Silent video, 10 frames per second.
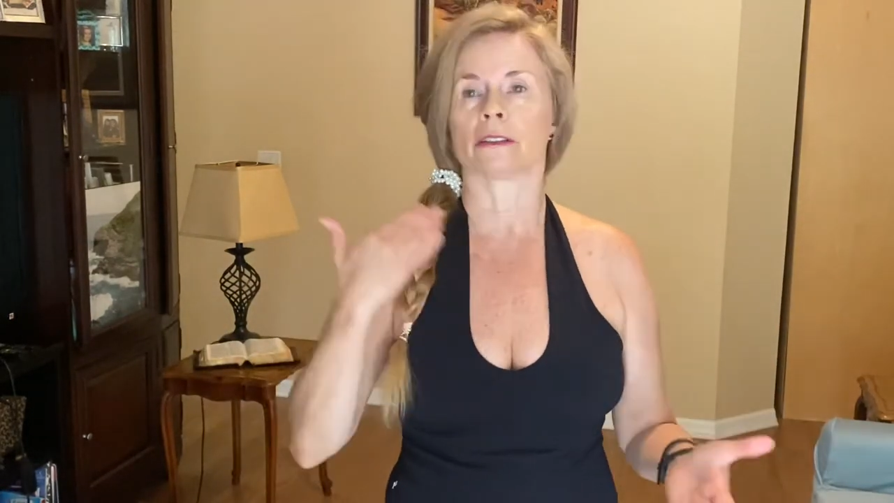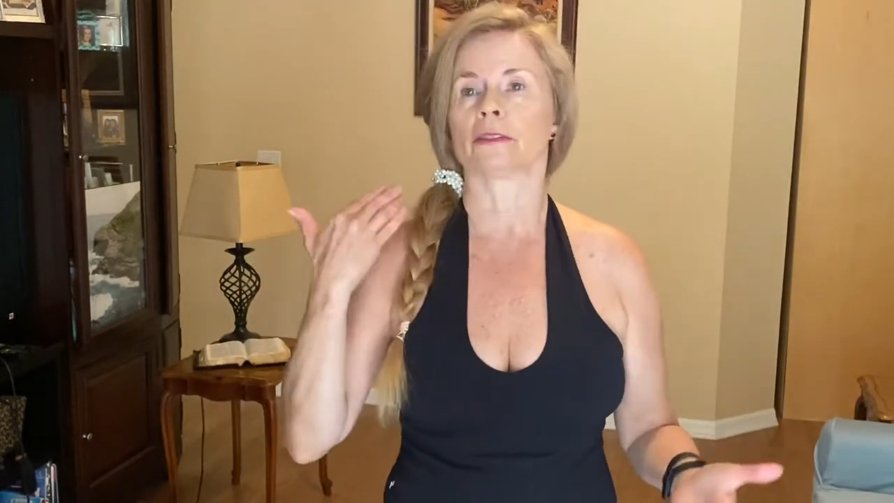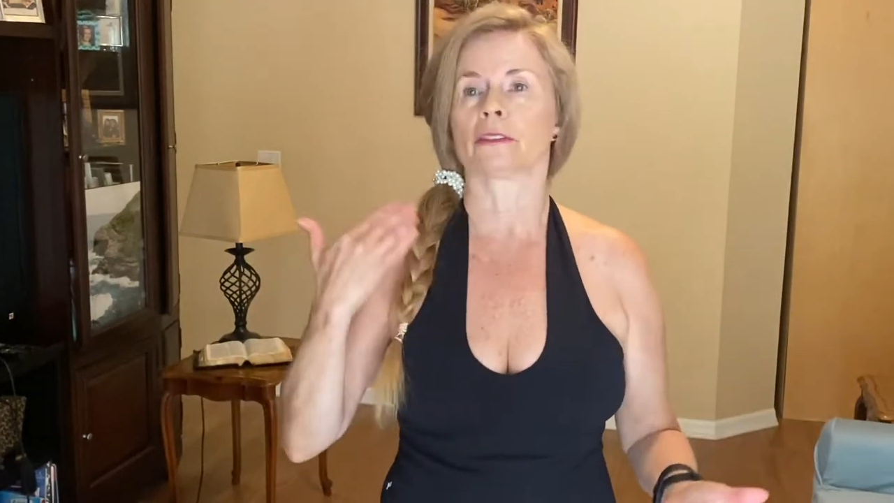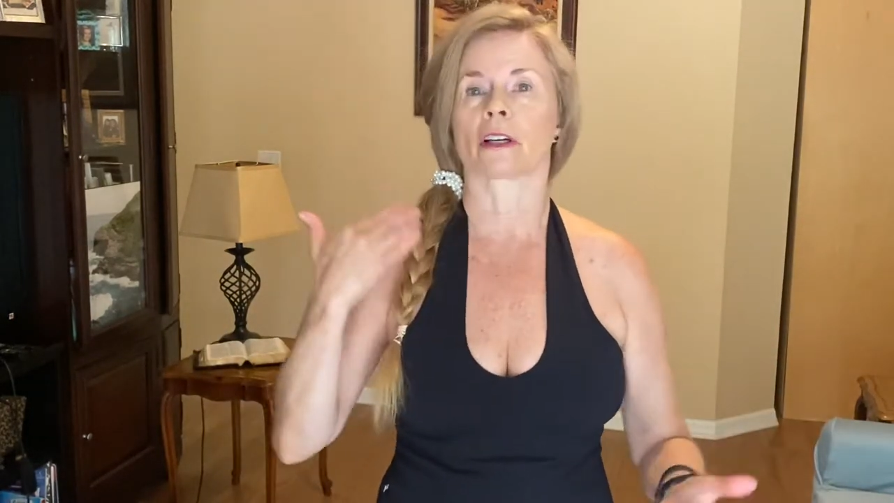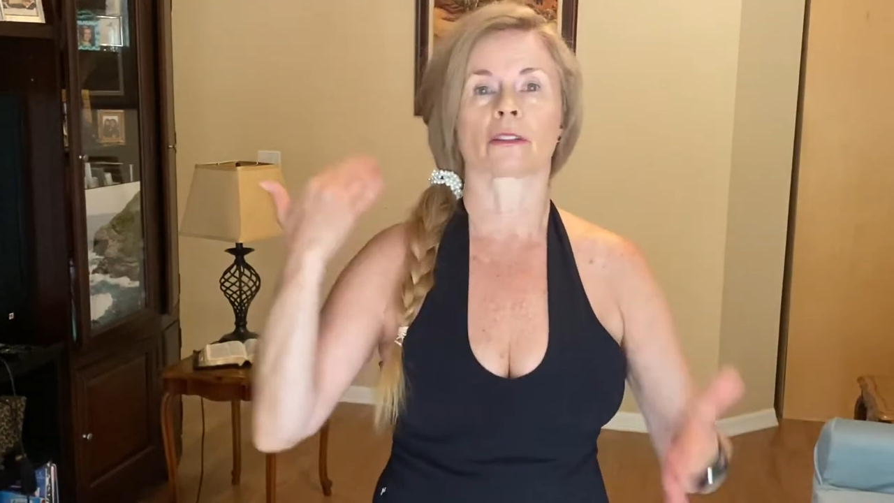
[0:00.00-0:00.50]

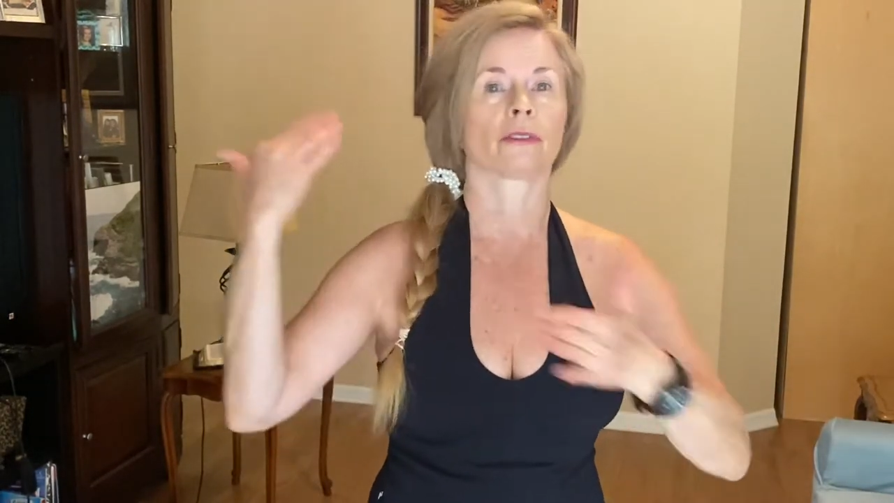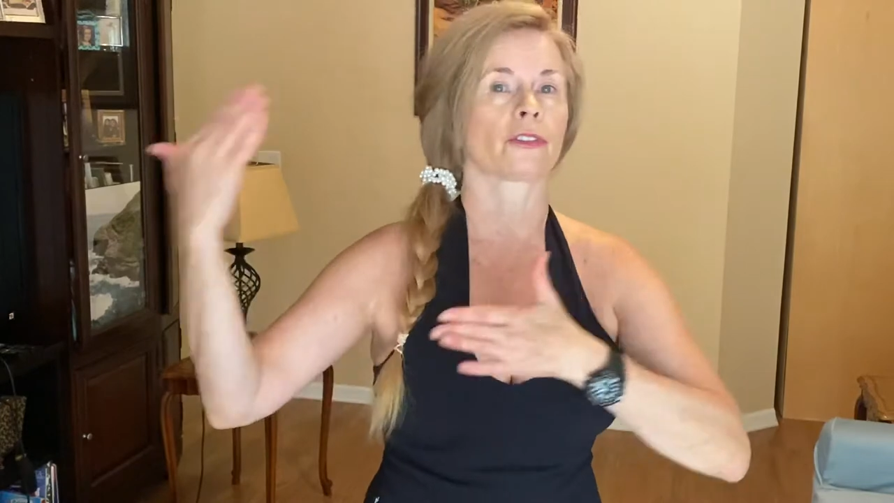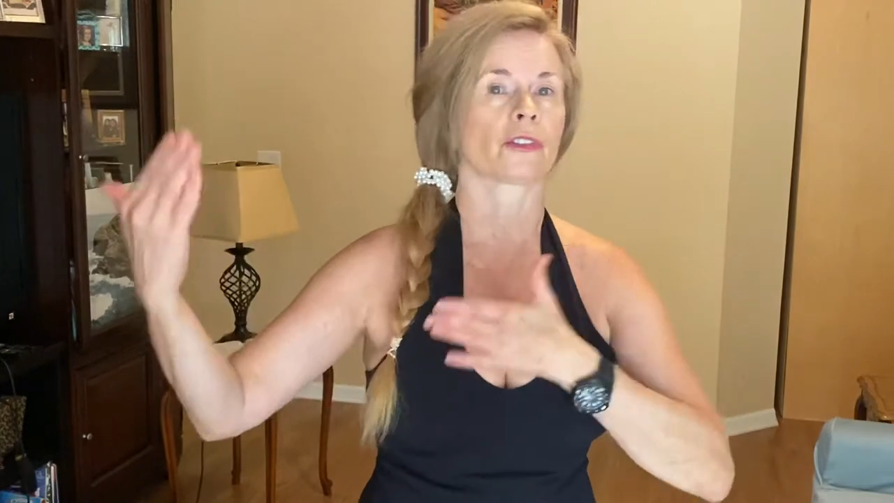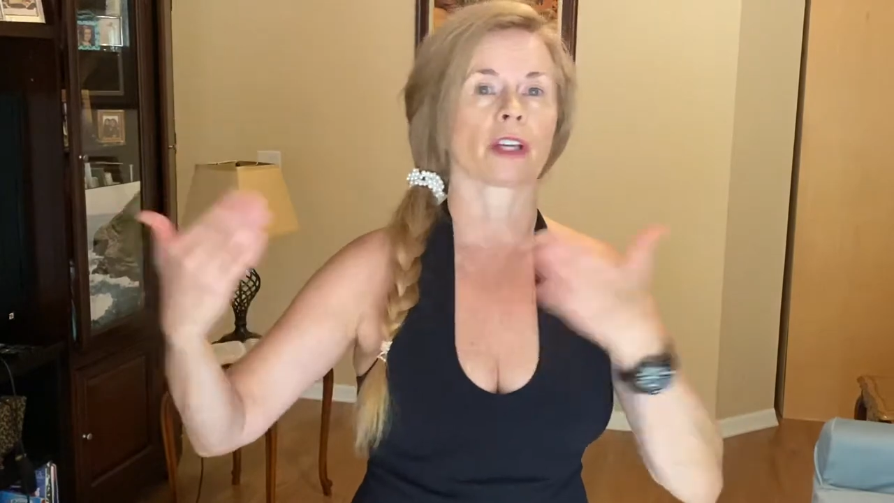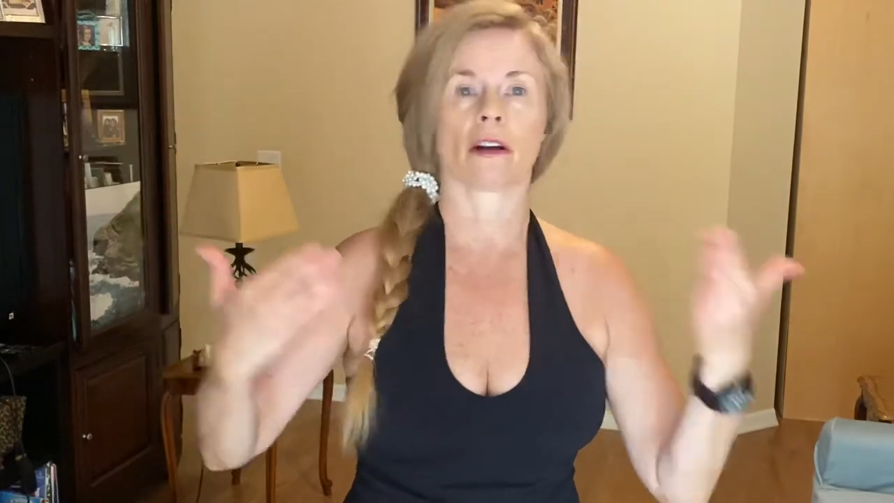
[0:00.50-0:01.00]
If not,
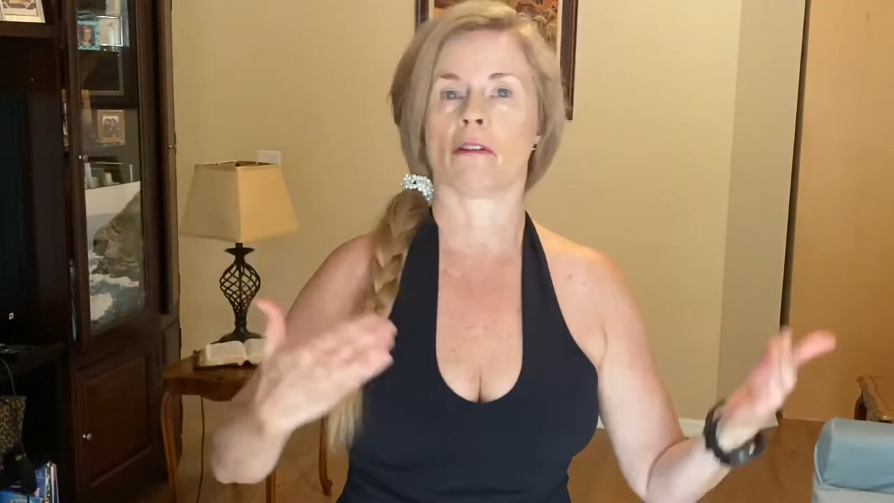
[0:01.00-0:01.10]
once you get